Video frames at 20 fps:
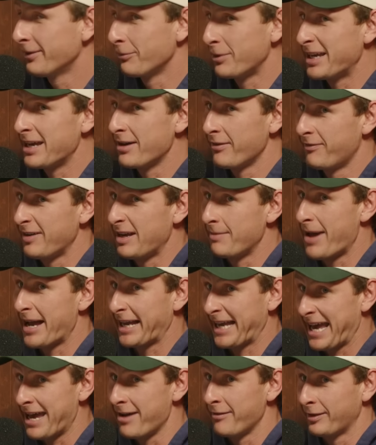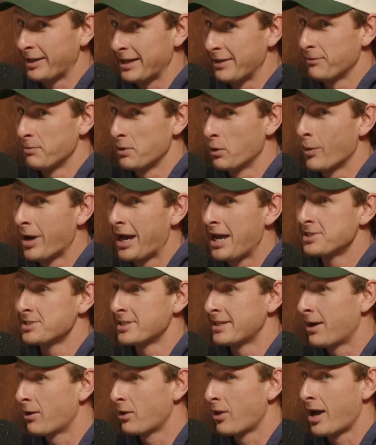We get yeah, feedback yeah. heavily from the West,
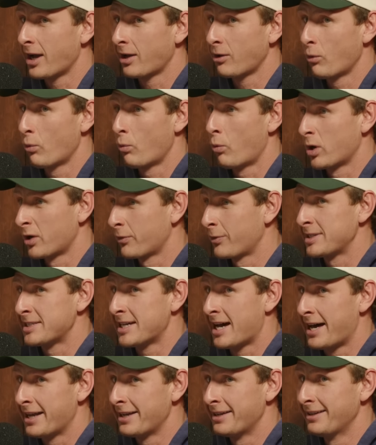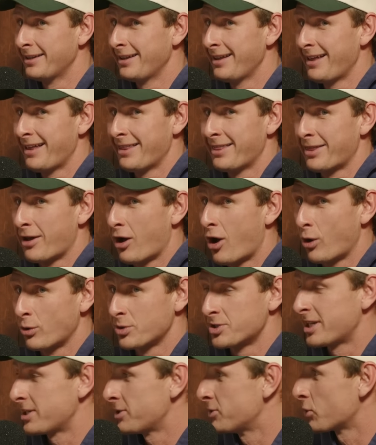and they're mm. like, what have we done? Yeah. The whole
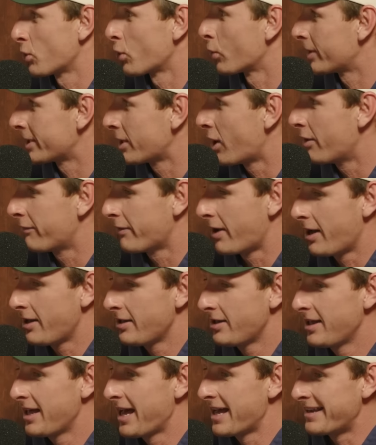season's already over.